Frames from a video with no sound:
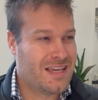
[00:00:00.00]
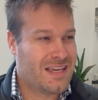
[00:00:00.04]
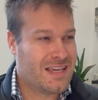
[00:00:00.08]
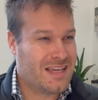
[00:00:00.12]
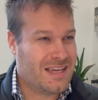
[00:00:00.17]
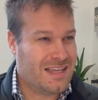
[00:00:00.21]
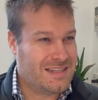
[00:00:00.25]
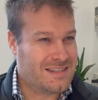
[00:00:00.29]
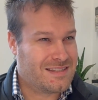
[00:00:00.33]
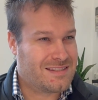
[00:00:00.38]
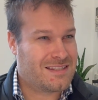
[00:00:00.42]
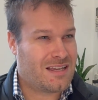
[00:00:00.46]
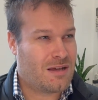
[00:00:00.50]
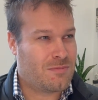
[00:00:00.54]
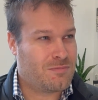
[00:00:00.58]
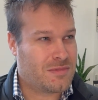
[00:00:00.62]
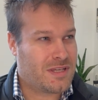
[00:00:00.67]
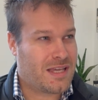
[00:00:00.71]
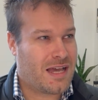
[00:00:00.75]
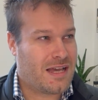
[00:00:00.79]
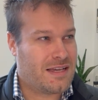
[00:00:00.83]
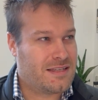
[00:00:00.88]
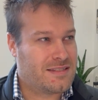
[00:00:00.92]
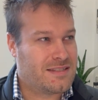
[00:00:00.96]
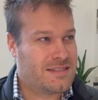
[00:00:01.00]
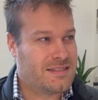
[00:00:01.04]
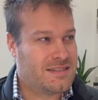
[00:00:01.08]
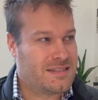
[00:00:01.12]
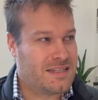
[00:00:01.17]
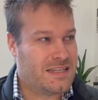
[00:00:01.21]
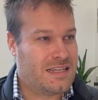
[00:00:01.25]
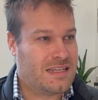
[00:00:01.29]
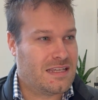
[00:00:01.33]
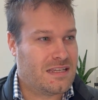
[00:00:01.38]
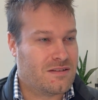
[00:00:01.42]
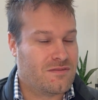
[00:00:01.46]
in some cases,
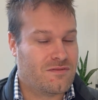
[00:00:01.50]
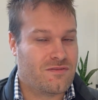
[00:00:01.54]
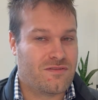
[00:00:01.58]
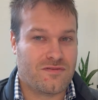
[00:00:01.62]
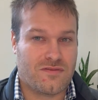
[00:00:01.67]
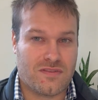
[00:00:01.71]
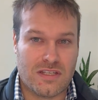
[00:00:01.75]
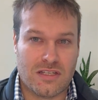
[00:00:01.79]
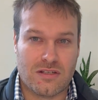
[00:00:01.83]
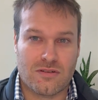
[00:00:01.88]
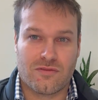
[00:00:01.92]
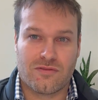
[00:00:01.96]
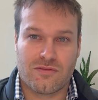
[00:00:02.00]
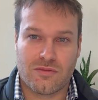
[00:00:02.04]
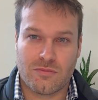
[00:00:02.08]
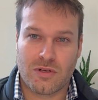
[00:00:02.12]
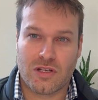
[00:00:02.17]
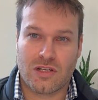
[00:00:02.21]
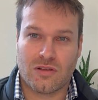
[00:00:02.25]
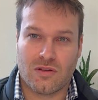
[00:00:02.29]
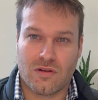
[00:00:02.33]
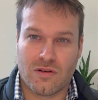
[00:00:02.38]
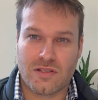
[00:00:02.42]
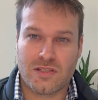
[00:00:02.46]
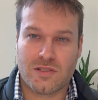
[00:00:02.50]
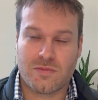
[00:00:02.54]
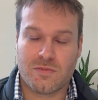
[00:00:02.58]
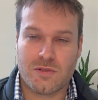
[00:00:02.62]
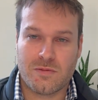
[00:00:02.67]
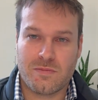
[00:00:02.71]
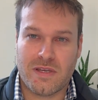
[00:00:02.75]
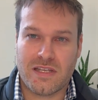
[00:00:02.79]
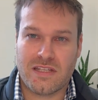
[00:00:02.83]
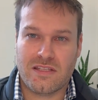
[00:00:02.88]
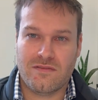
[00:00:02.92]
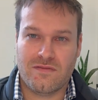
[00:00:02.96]
it can feel, from a client's
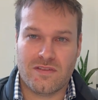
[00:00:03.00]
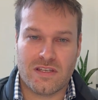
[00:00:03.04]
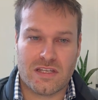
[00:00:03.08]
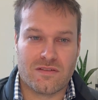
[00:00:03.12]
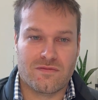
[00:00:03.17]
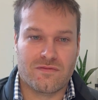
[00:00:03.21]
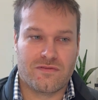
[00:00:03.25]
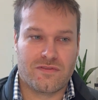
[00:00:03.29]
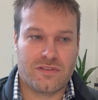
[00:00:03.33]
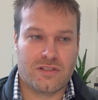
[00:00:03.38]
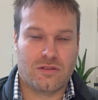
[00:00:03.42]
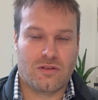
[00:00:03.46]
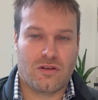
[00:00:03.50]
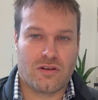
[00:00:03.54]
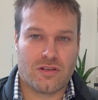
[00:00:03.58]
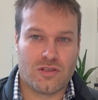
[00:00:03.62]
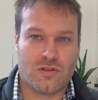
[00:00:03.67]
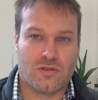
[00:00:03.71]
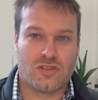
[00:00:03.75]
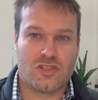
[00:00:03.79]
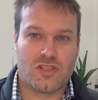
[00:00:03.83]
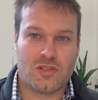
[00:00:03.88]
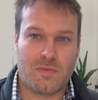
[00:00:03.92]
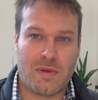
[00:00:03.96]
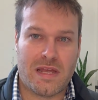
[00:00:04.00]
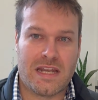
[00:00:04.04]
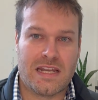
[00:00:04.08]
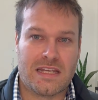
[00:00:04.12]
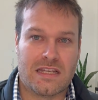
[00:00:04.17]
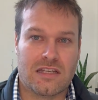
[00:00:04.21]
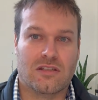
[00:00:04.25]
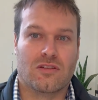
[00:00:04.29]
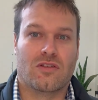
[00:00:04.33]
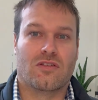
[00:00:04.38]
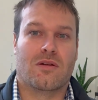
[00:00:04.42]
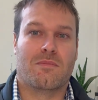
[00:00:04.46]
perspective, it can feel like you're spending
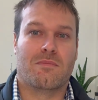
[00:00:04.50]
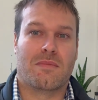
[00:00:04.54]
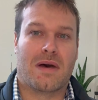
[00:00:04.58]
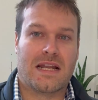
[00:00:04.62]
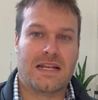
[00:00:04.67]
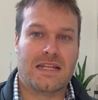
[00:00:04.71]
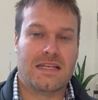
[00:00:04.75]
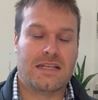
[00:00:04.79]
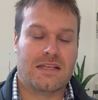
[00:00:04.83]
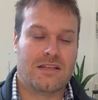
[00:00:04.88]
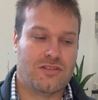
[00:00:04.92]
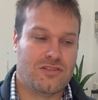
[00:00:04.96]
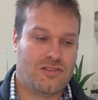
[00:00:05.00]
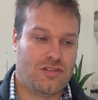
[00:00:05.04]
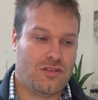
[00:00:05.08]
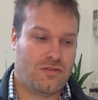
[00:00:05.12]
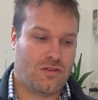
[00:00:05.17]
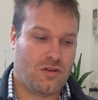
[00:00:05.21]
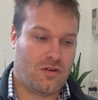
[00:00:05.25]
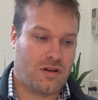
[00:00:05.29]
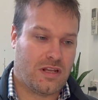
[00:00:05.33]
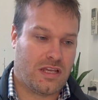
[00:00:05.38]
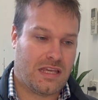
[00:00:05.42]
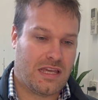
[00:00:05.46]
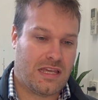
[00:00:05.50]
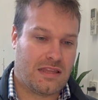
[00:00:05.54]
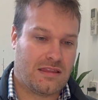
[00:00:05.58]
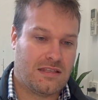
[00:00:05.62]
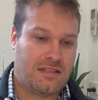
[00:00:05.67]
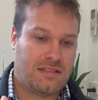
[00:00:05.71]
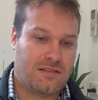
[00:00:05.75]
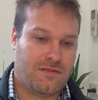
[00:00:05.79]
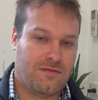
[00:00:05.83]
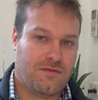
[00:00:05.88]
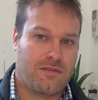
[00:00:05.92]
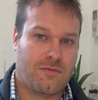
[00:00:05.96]
a lot of money because you've got to get
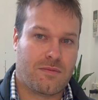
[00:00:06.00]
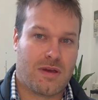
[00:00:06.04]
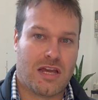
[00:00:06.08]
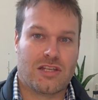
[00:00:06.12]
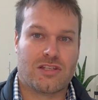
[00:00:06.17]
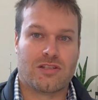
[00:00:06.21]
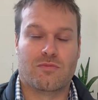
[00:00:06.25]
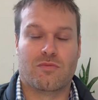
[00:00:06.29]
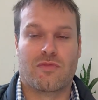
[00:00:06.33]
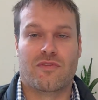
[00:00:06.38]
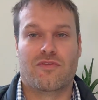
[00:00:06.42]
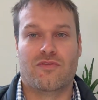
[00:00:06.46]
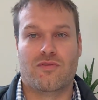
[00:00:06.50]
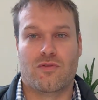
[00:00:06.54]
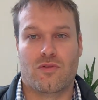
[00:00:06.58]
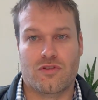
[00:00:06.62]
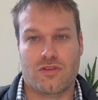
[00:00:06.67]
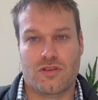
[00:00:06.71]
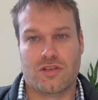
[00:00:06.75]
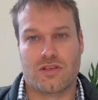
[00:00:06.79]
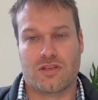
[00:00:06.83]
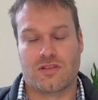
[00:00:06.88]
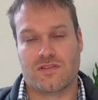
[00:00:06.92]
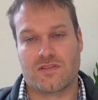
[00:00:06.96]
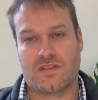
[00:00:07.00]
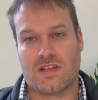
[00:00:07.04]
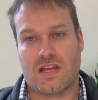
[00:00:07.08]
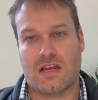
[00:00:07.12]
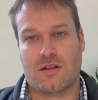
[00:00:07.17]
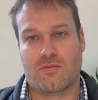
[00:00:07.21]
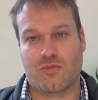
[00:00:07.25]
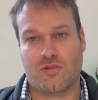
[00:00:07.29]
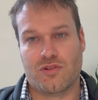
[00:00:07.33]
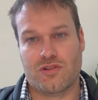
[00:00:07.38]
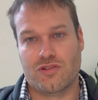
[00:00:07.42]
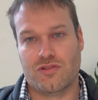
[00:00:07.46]
this information before you can
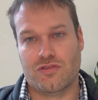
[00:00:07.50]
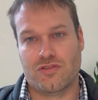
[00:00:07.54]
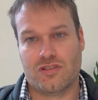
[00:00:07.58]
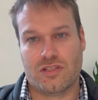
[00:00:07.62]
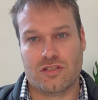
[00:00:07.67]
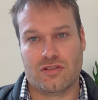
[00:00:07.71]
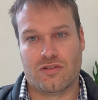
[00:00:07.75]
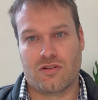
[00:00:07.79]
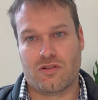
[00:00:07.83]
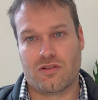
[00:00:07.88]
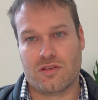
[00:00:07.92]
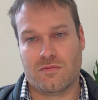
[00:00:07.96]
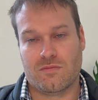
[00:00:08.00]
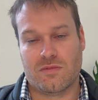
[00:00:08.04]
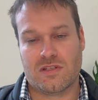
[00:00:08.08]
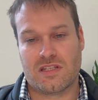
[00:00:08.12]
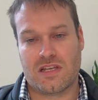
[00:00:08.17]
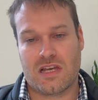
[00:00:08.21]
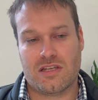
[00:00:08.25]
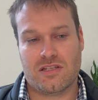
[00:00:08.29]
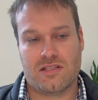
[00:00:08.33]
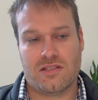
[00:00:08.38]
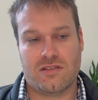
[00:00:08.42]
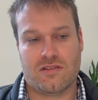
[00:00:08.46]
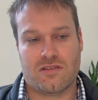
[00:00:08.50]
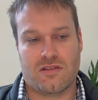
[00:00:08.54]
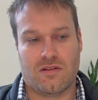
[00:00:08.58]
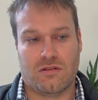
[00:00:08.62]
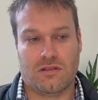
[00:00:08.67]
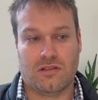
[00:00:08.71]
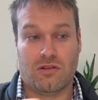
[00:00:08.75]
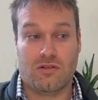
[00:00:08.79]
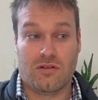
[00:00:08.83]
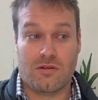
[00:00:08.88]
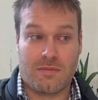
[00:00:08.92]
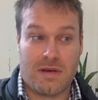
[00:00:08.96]
start producing documentation. So a
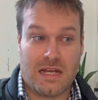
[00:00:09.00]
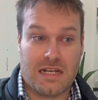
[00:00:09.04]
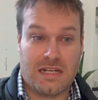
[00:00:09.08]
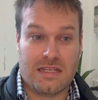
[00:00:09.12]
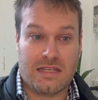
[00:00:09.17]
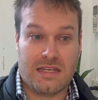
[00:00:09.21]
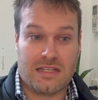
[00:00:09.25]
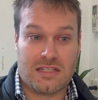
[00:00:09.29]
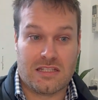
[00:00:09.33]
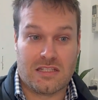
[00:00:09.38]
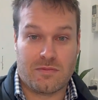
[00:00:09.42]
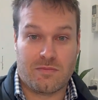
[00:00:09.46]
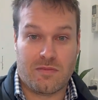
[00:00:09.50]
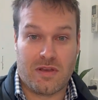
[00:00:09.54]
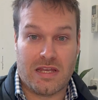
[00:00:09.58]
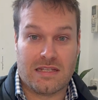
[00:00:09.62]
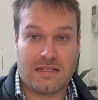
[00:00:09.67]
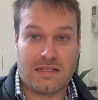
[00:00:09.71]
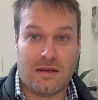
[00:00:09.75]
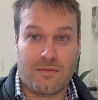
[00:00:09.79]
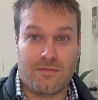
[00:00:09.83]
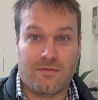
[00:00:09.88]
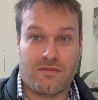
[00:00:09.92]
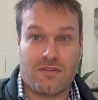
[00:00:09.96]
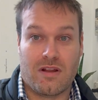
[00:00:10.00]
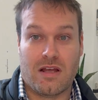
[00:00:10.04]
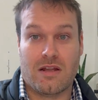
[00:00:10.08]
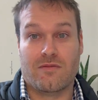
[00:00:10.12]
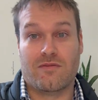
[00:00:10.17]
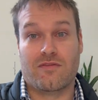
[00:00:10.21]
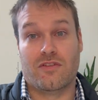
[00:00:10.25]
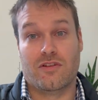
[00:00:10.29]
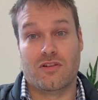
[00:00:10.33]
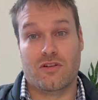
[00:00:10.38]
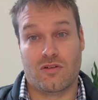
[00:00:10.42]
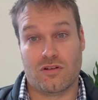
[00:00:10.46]
lot of money gets spent up front
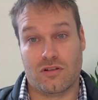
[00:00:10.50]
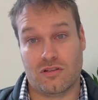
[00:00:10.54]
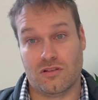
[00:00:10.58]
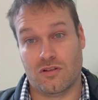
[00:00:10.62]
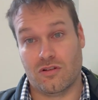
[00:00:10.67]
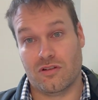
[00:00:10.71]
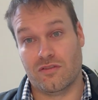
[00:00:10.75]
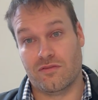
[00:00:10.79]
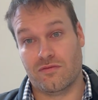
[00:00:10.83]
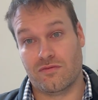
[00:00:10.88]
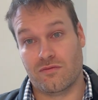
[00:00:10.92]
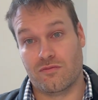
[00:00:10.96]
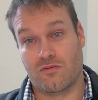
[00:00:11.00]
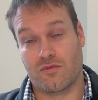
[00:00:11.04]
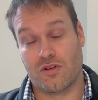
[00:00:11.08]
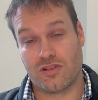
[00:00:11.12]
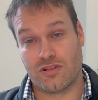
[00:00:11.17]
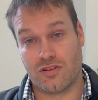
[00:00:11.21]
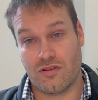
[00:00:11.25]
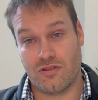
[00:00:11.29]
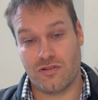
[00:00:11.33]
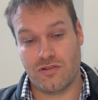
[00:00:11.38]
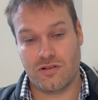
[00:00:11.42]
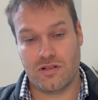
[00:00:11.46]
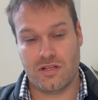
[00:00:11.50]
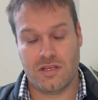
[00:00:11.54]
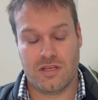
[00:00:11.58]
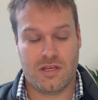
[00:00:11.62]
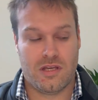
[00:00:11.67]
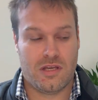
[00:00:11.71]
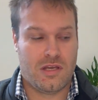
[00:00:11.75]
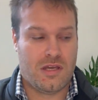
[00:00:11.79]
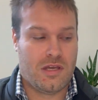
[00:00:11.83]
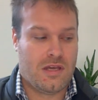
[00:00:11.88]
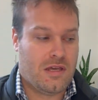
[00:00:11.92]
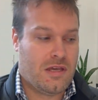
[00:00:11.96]
for not a lot of return.
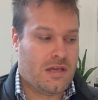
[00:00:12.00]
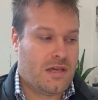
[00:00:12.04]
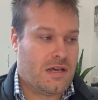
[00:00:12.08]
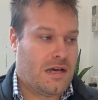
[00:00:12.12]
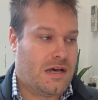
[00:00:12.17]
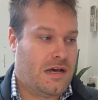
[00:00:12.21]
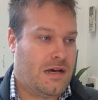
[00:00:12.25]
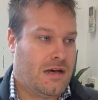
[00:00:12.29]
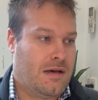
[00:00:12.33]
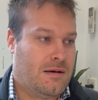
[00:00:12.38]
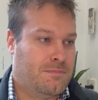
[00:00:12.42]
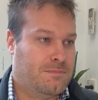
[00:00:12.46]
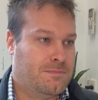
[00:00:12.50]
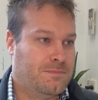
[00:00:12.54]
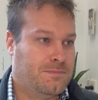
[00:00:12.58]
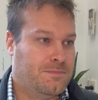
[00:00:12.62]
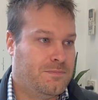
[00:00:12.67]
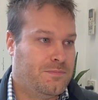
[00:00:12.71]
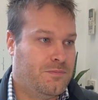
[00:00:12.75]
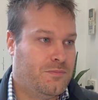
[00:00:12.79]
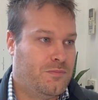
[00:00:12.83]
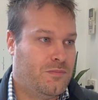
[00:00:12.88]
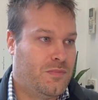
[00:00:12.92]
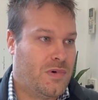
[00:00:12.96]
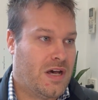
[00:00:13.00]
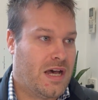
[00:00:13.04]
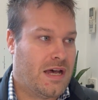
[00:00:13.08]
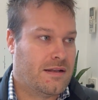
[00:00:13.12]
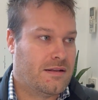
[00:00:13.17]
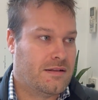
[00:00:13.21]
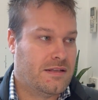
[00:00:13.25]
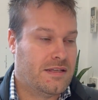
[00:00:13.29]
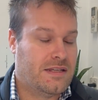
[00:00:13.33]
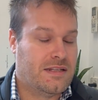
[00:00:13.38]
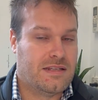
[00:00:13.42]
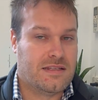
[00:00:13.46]
But
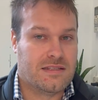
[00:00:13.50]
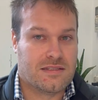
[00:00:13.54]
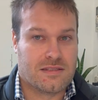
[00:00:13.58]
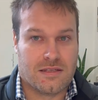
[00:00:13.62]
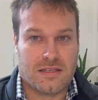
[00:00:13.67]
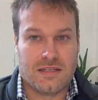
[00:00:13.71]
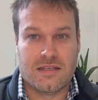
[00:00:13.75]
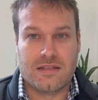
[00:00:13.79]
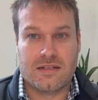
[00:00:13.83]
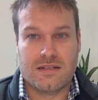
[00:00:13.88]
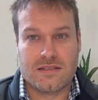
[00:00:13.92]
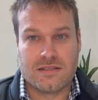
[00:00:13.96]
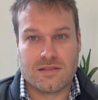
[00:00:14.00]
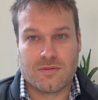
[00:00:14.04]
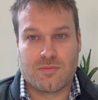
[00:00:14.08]
it is a